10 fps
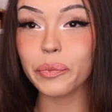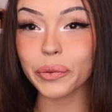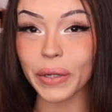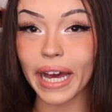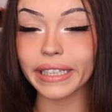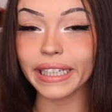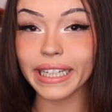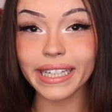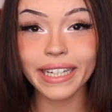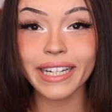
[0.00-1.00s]

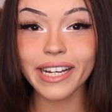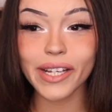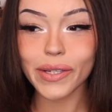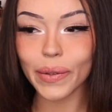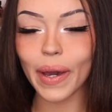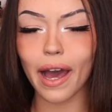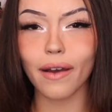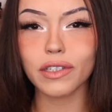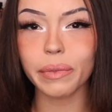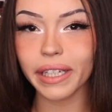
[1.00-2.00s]
bready, so you
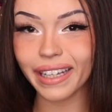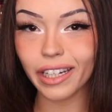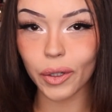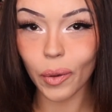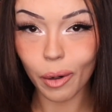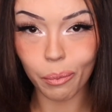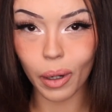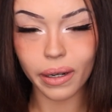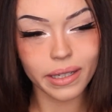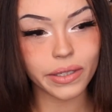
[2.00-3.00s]
have to be into
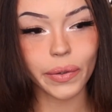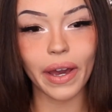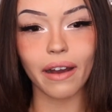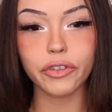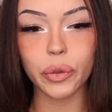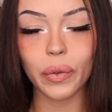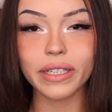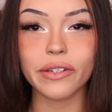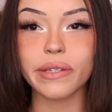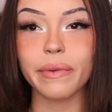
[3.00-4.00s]
gourmands. You have to
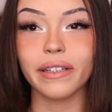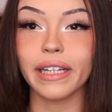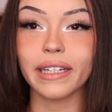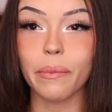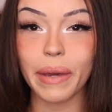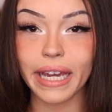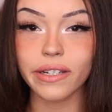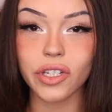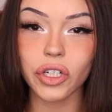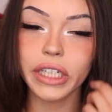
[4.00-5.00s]
want to smell like a
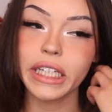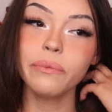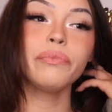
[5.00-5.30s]
pastry.